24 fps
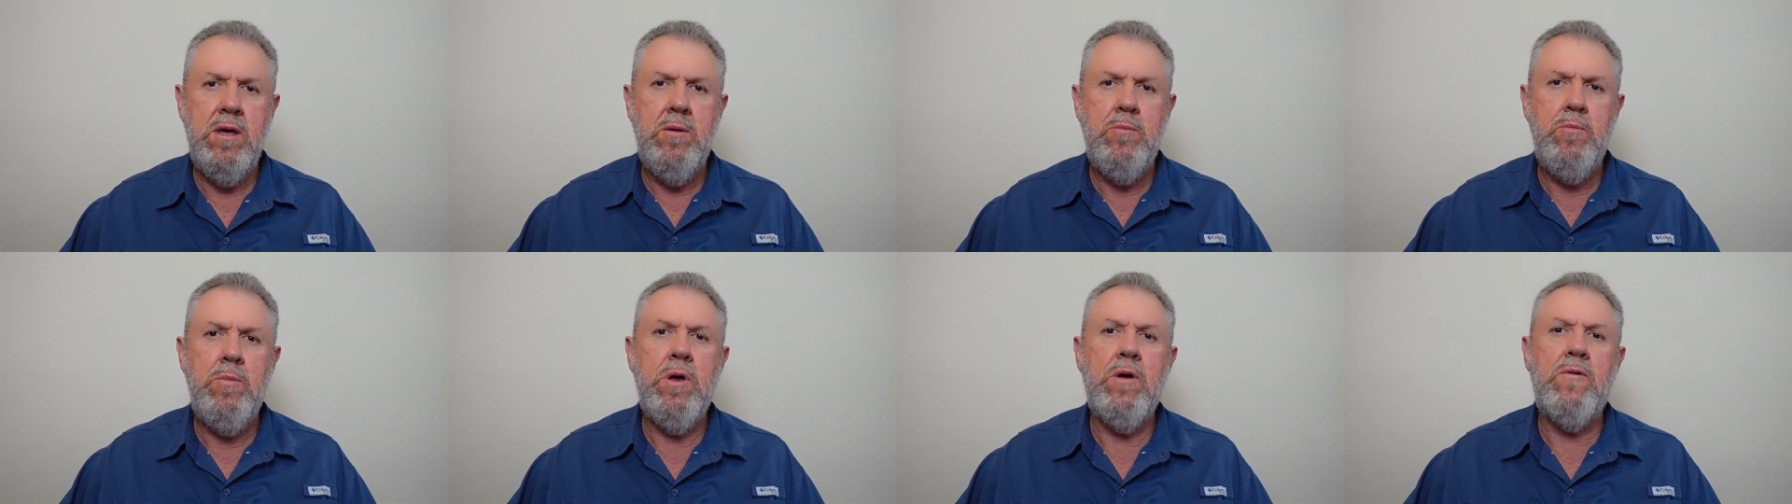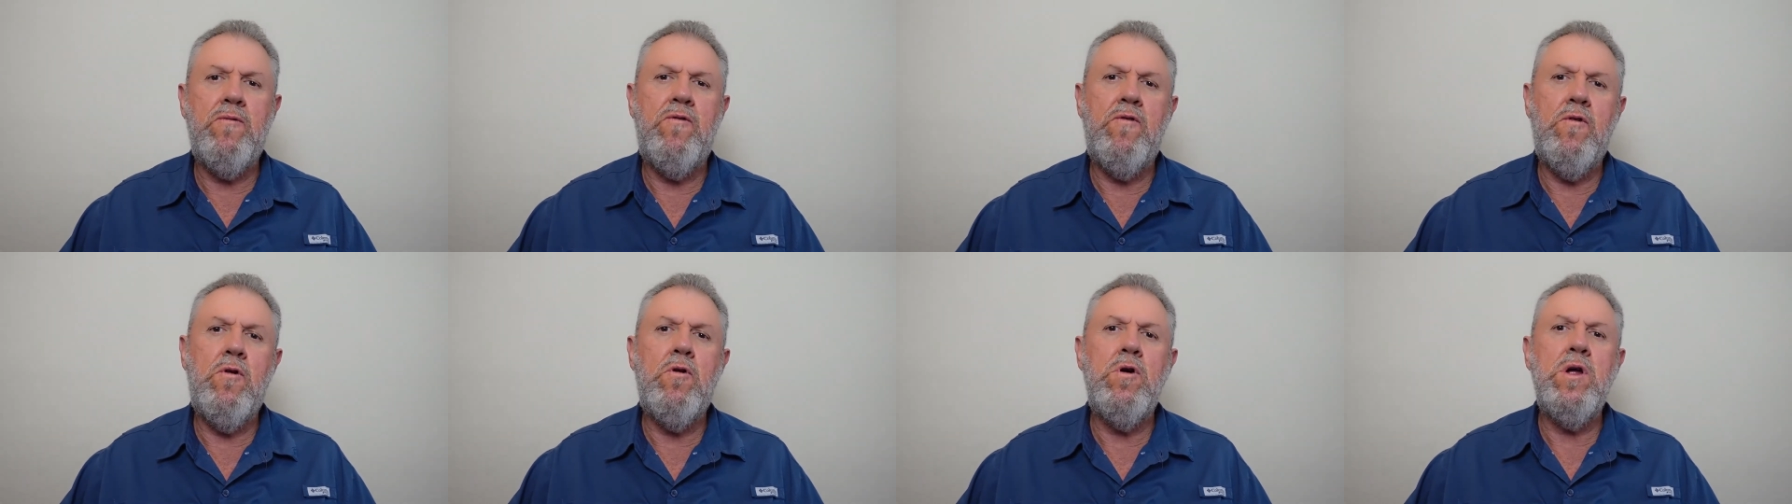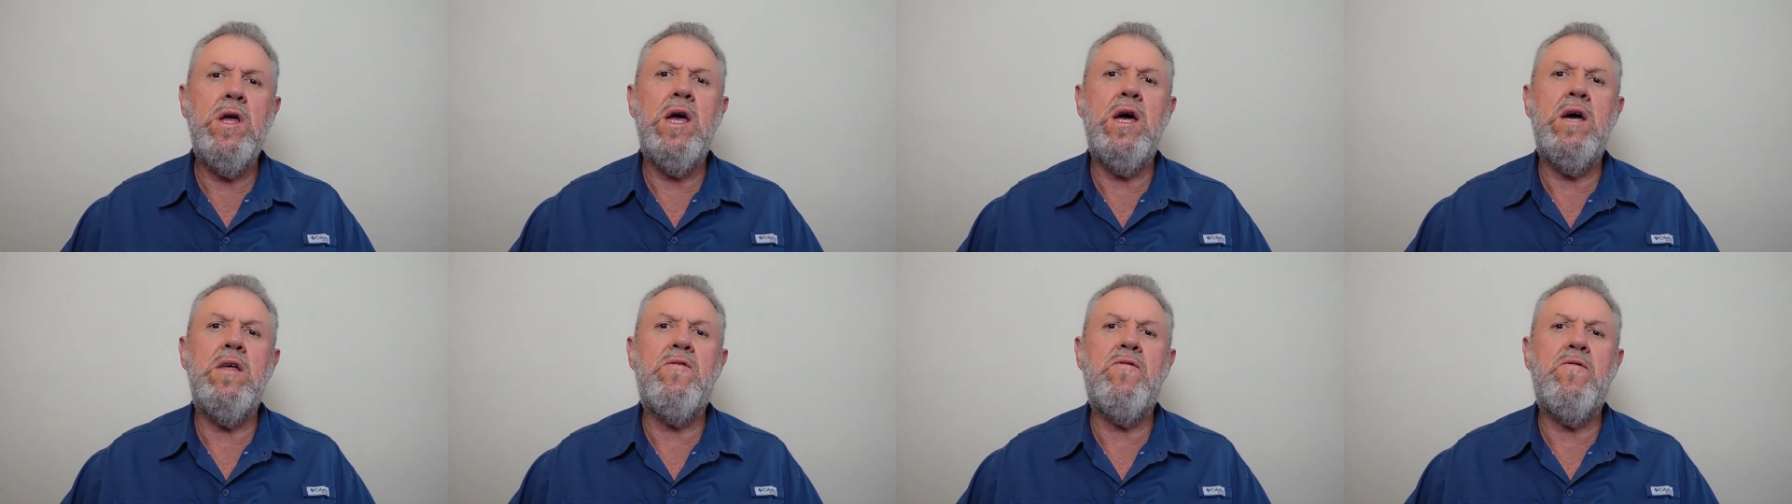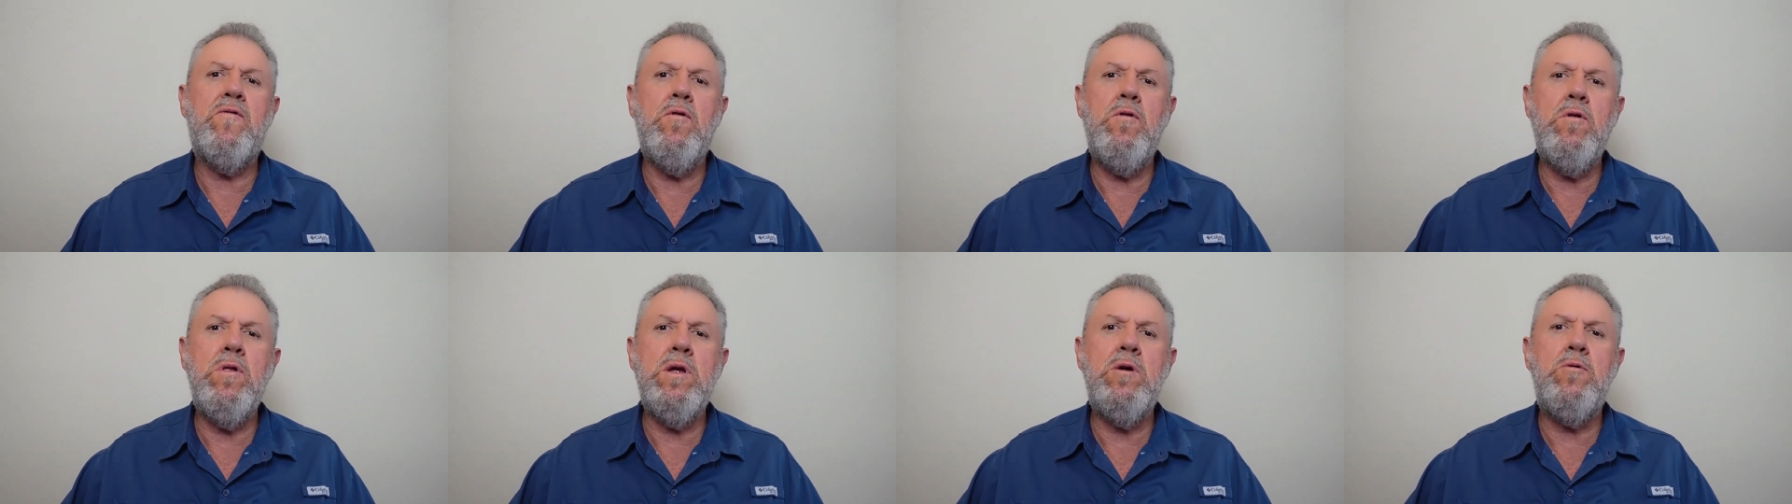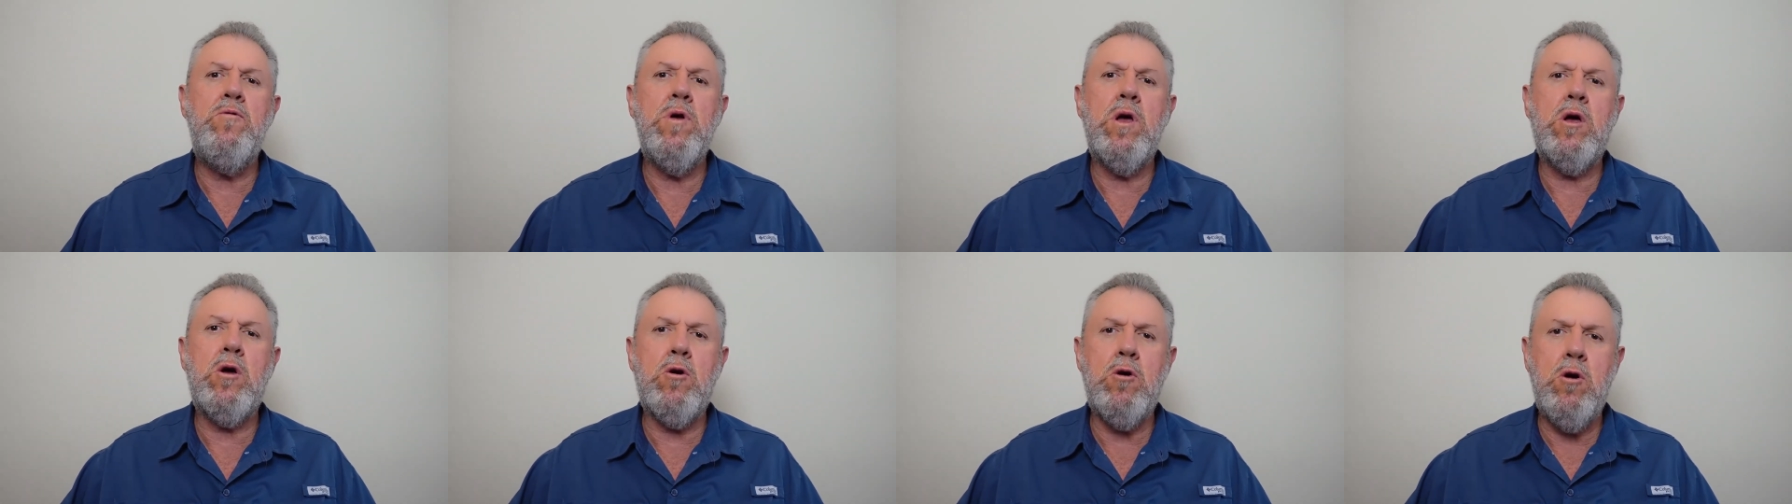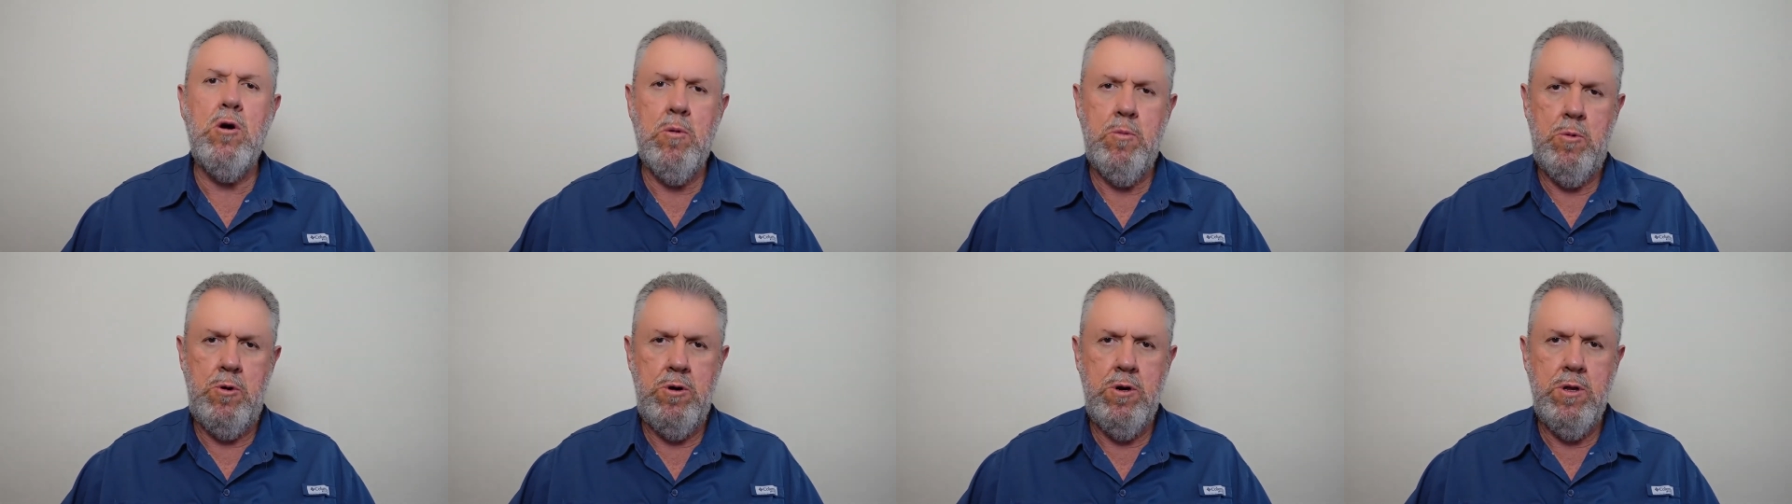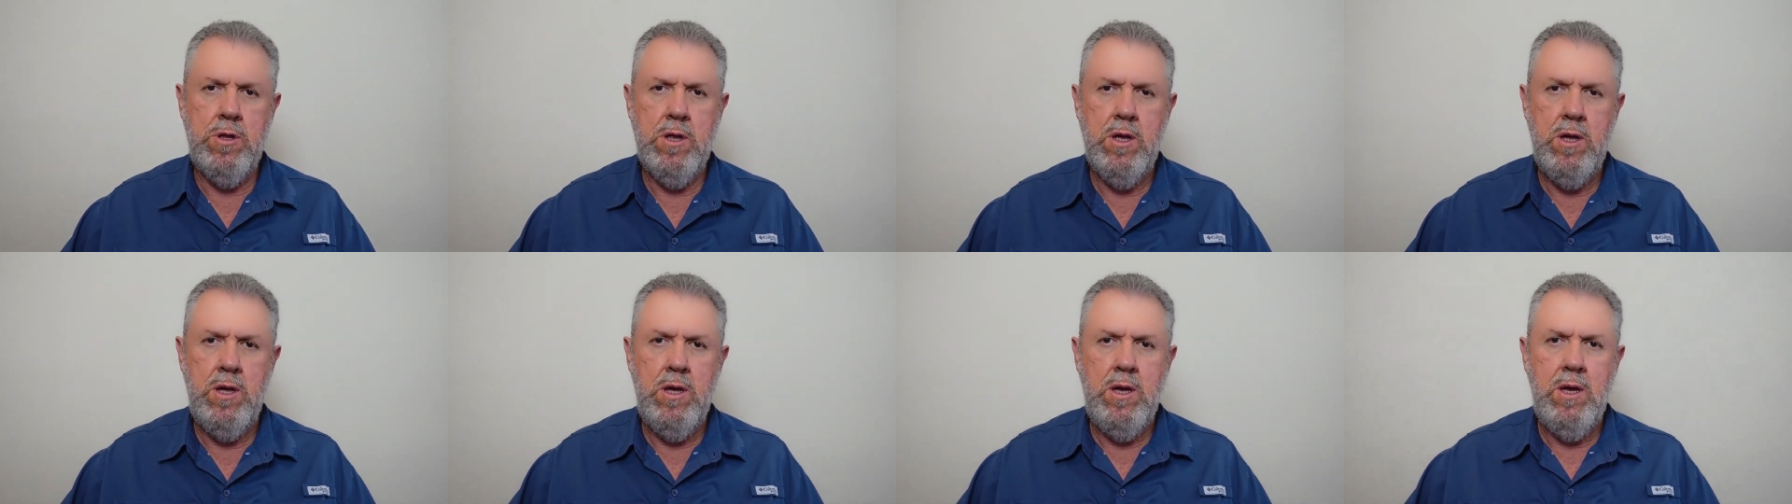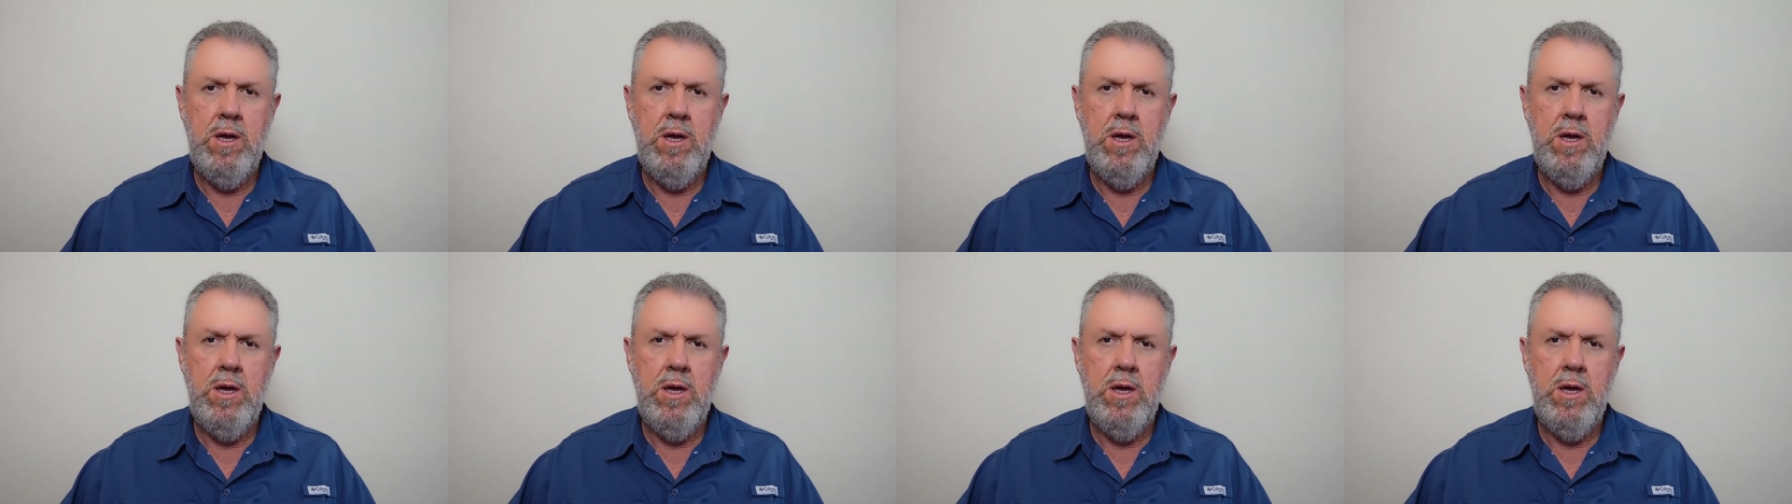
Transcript: before it has fully recovered